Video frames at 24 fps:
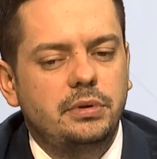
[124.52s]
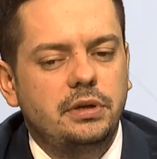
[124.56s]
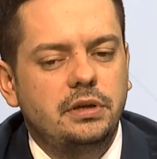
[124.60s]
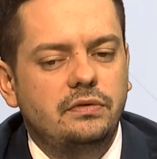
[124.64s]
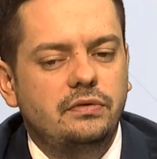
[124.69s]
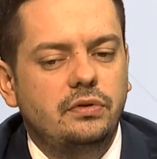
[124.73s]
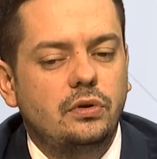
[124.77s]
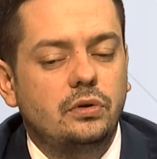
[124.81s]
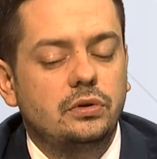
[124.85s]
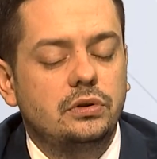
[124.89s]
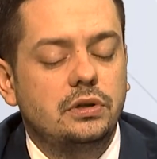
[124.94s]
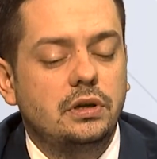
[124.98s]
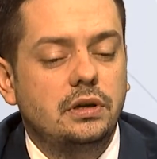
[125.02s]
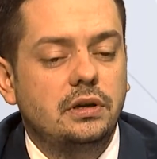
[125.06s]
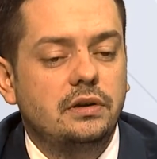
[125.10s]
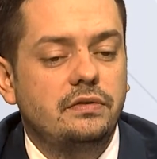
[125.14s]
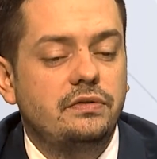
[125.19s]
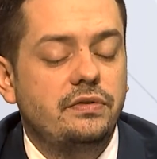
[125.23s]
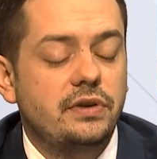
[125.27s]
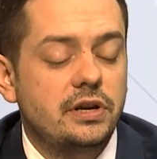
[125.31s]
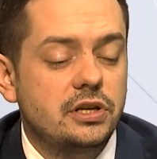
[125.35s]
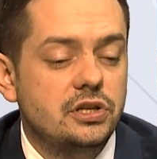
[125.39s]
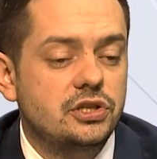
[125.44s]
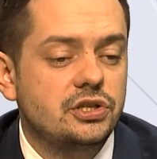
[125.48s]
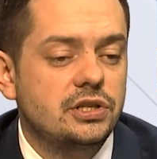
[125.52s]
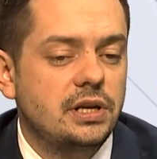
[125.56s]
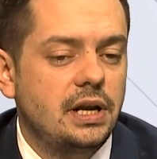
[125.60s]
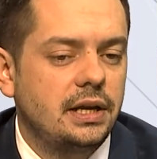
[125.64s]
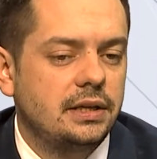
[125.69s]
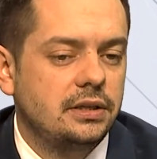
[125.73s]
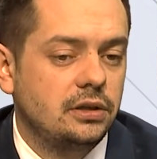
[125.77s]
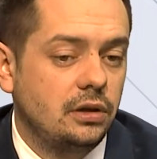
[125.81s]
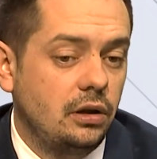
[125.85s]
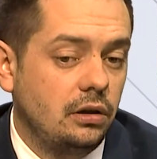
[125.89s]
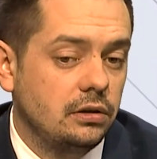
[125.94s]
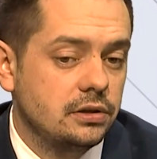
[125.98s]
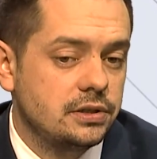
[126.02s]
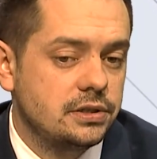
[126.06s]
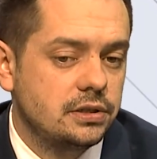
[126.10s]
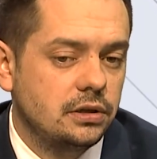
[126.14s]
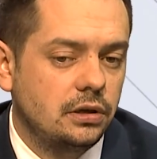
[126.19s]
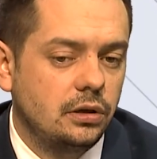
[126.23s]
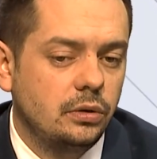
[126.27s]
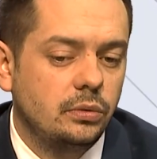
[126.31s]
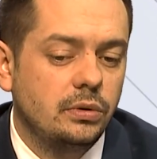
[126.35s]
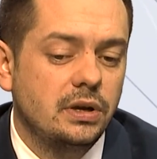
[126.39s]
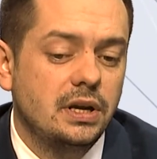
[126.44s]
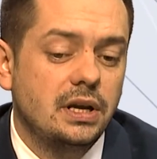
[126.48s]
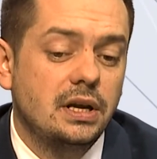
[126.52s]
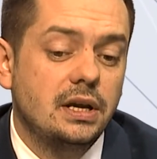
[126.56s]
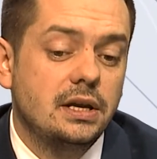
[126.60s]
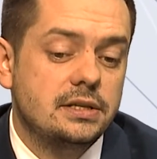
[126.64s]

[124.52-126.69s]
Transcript: be for the first child also.